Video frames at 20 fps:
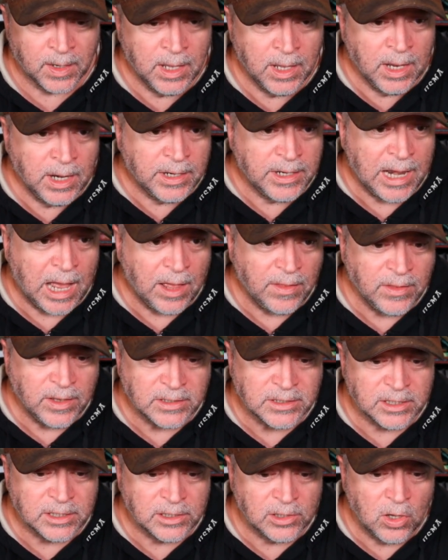Now
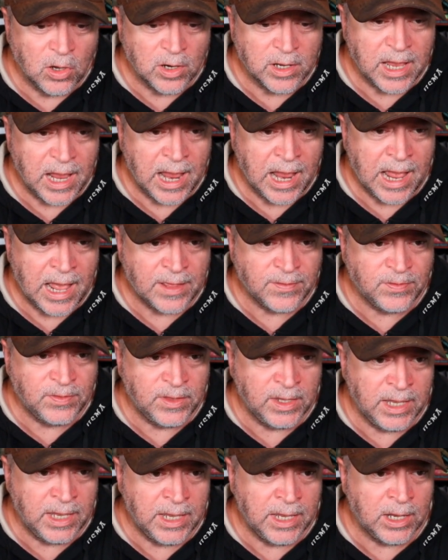let's look at
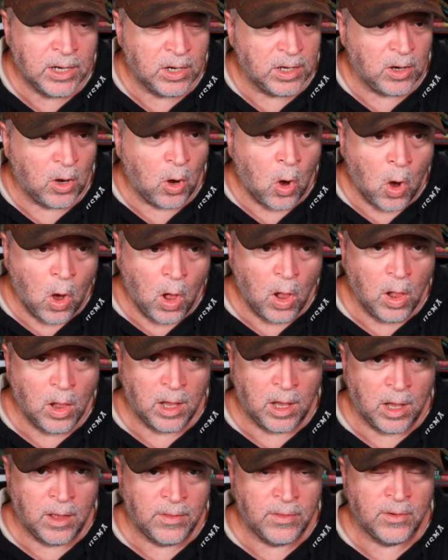the
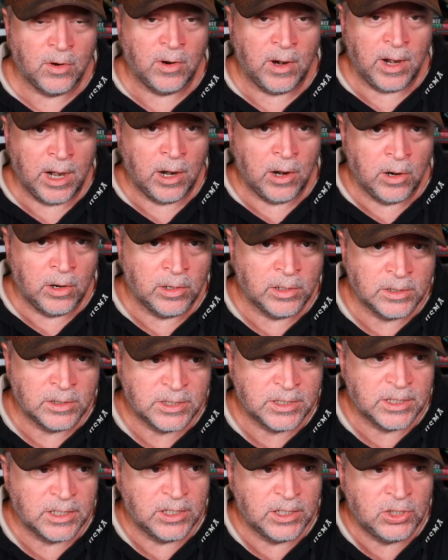all other
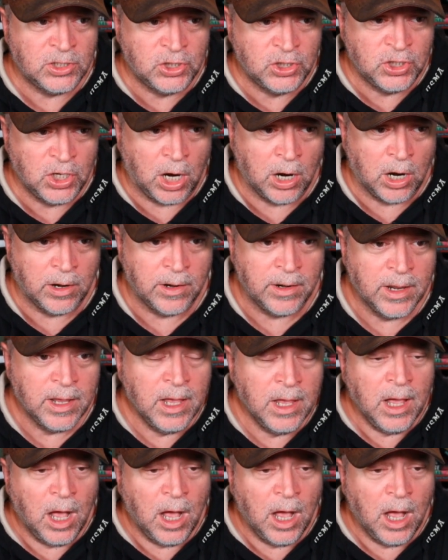errors chart.